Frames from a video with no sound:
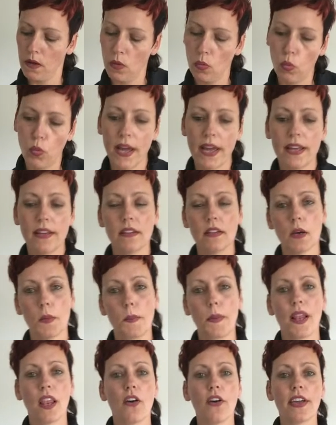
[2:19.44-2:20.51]
When
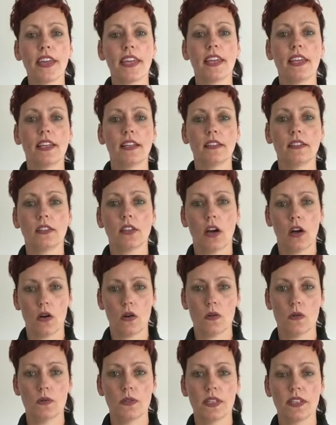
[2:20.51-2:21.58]
applying
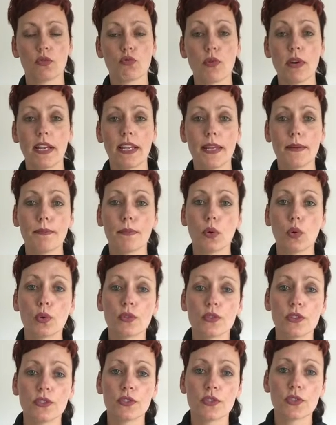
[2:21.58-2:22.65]
cold, it's really
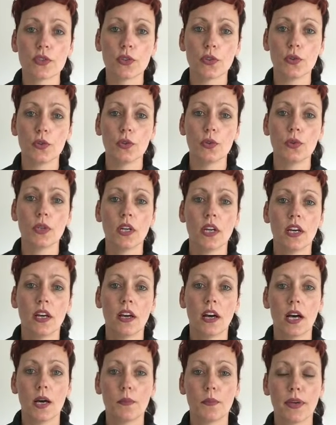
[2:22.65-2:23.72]
important to
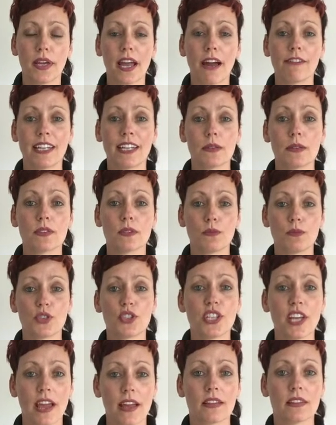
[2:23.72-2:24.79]
carry out some
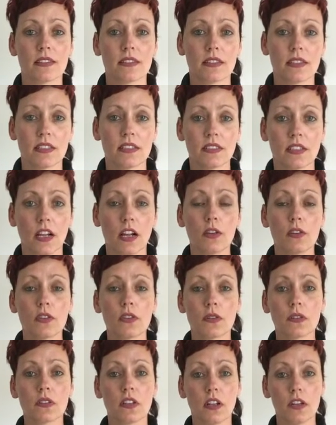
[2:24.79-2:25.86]
checks and
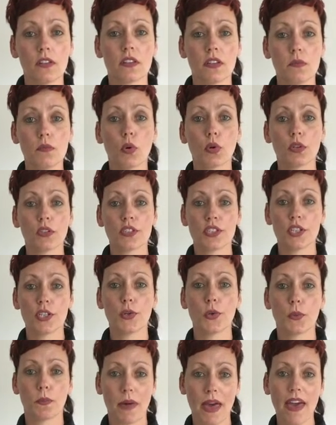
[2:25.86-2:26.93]
closely monitor
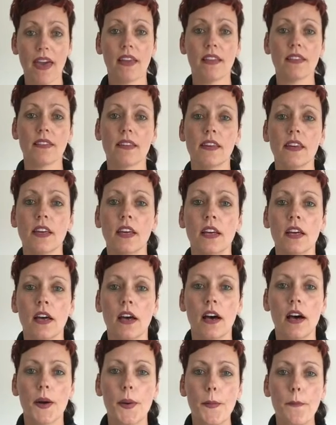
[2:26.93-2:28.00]
your pet.
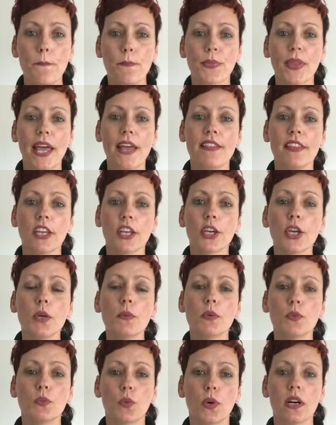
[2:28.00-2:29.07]
In the
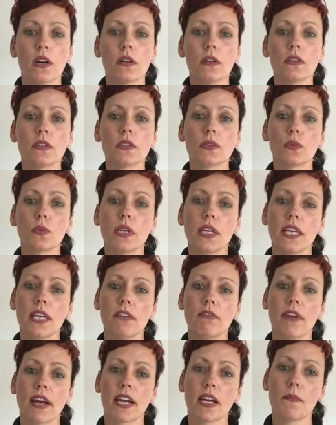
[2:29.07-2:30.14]
human world,
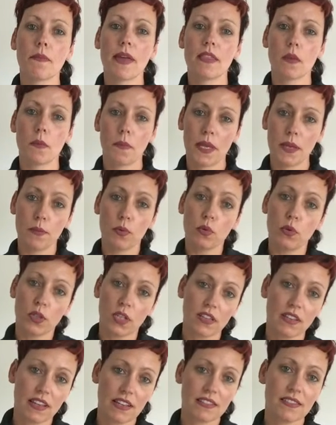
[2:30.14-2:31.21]
we recommend that people look
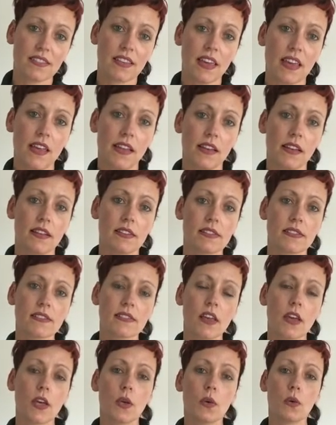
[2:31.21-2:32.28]
at their skin.
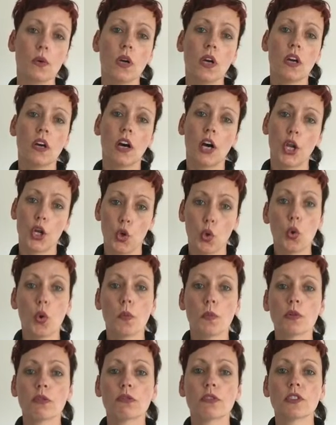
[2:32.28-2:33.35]
So a
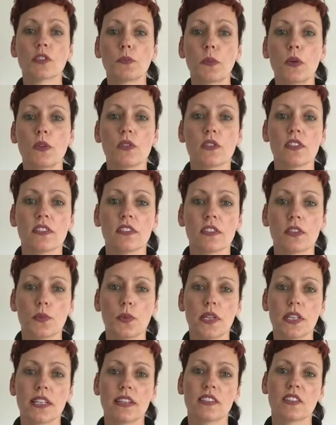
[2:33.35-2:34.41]
normal response is that
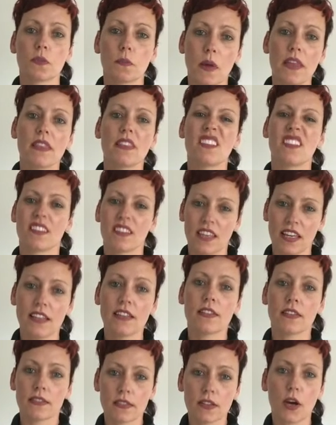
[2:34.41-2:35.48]
we'd expect the skin
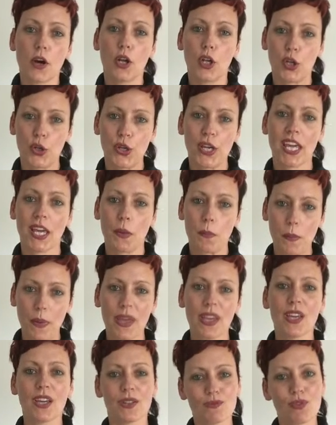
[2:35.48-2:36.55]
to start looking
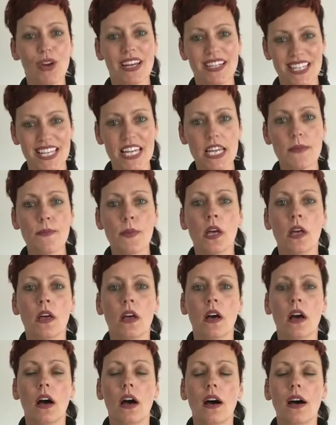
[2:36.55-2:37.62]
pink ready,
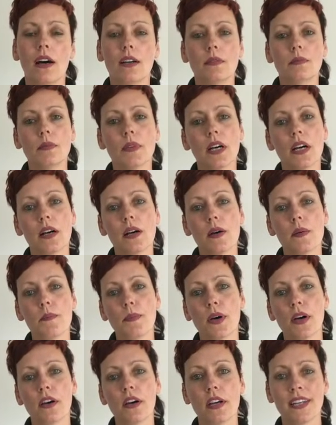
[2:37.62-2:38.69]

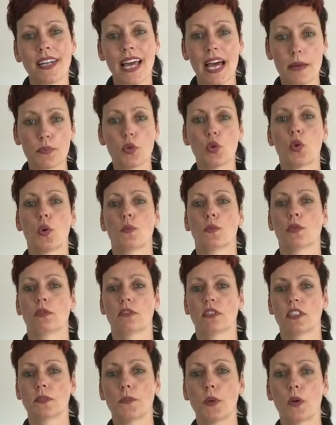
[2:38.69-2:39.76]
but an abnormal
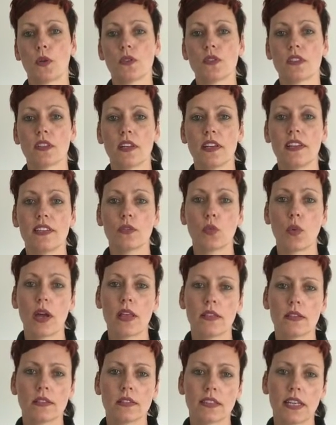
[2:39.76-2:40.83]
response is
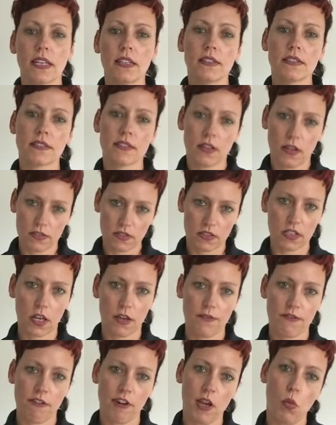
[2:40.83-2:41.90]
when the skin starts to go
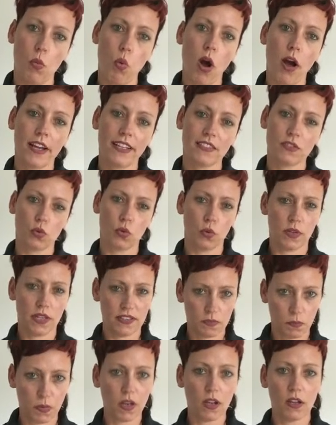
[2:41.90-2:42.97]
very white or
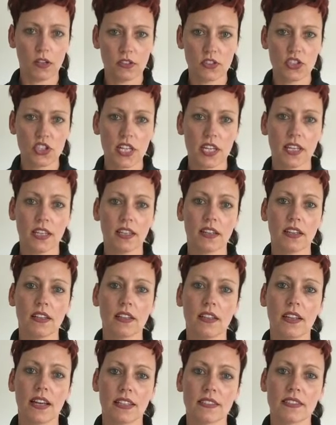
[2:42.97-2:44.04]
there's blanching,
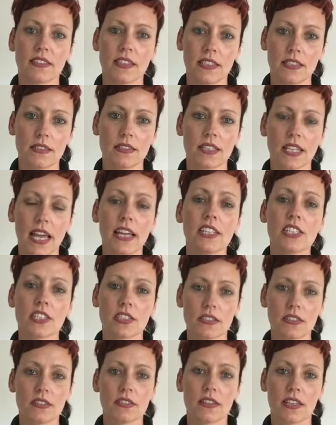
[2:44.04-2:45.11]
and that's an
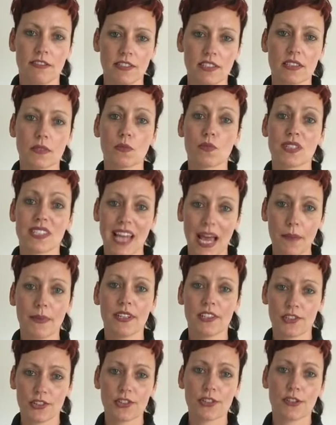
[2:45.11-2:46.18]
indication that there is some
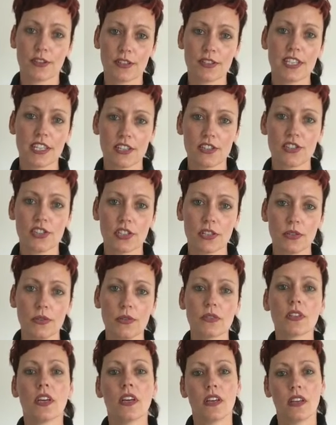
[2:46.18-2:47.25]
damage to the
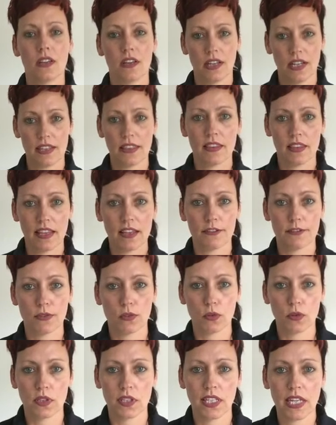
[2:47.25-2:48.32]
tissues, and
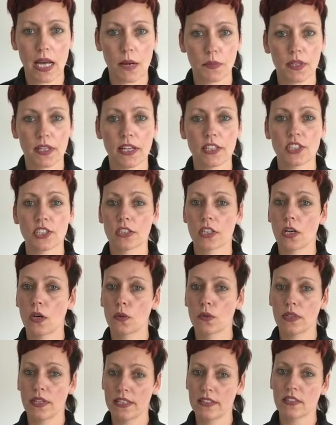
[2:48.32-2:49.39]
therefore the application of
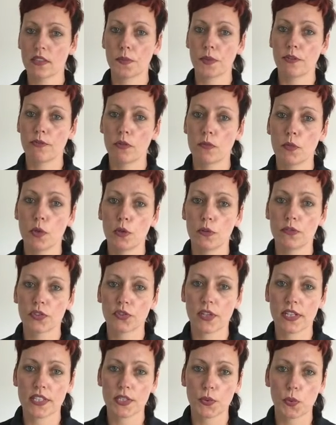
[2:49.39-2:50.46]
cold needs to be removed
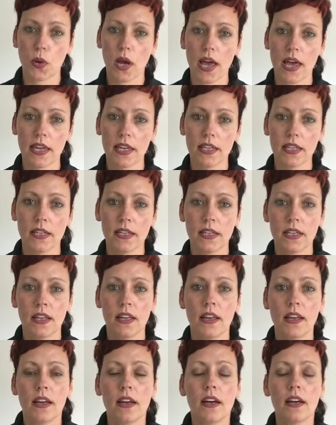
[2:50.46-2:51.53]
straight away.
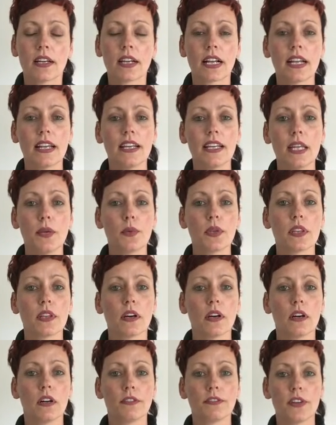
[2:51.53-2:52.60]
Clearly with
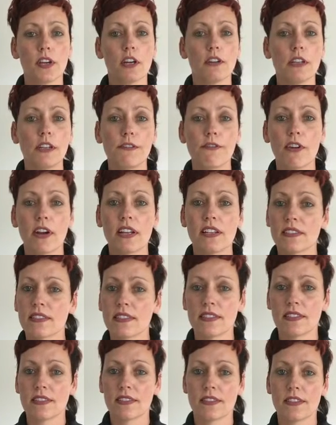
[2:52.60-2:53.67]
our furry friends
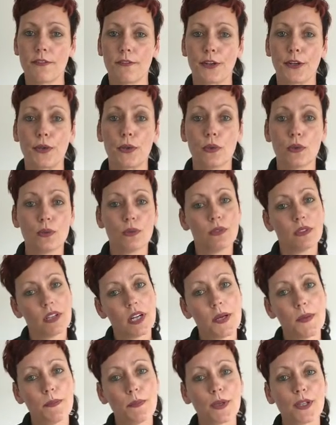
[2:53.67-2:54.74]
this is difficult
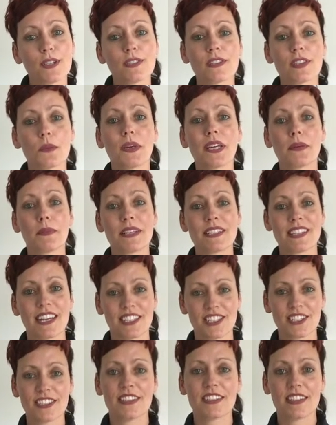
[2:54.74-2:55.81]
because of the
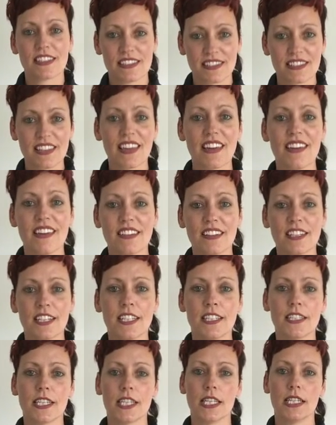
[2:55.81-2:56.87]
pigmentation of their skin and
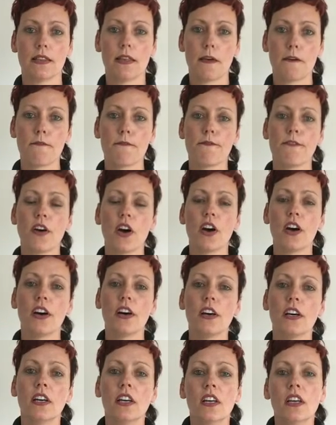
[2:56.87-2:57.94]
indeed their
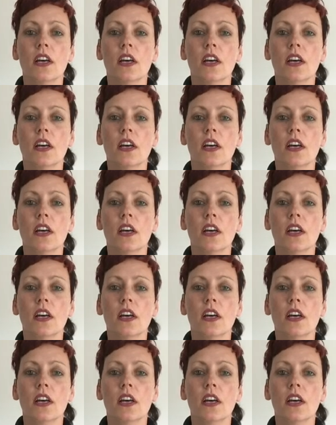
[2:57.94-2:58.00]
fur.